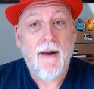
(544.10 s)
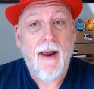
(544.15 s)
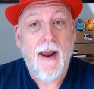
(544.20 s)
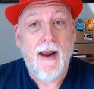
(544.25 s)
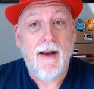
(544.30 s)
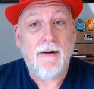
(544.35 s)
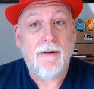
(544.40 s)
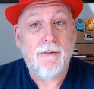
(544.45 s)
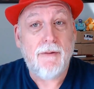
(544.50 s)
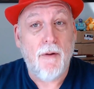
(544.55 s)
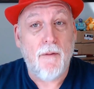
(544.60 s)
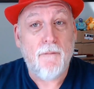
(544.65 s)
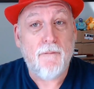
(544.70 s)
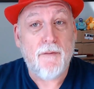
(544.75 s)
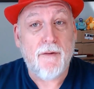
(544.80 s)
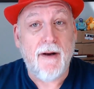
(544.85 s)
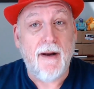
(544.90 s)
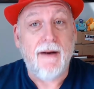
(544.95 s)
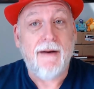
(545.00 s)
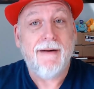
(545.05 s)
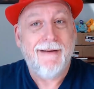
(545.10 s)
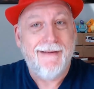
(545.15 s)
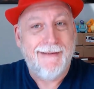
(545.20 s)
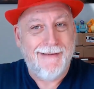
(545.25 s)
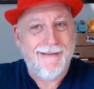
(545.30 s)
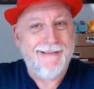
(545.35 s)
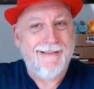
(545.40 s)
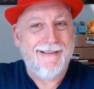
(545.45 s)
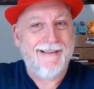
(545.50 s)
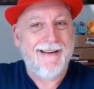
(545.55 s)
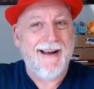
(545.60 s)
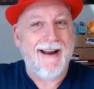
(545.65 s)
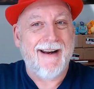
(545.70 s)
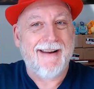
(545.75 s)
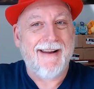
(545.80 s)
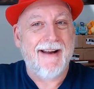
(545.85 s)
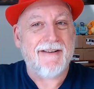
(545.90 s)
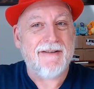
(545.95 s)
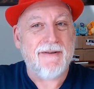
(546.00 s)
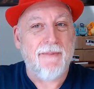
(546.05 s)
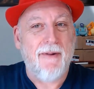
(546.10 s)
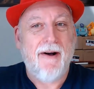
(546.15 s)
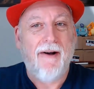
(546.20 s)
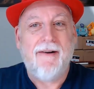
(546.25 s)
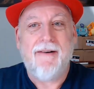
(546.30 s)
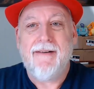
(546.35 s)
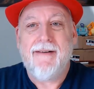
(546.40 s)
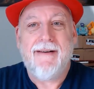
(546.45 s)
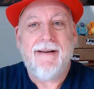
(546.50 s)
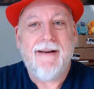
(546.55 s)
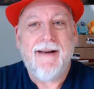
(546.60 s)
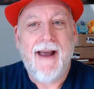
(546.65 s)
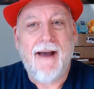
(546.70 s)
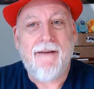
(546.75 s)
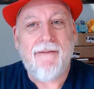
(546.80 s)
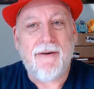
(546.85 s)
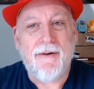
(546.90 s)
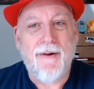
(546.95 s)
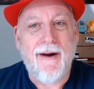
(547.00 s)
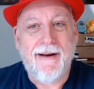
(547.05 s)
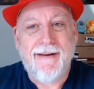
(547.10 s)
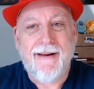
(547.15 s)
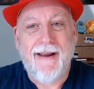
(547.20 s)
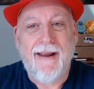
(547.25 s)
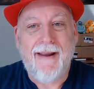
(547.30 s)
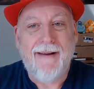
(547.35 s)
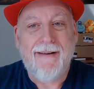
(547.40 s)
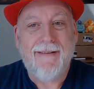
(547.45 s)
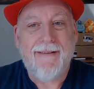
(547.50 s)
and don't forget, you got to catch them all. Have a great day.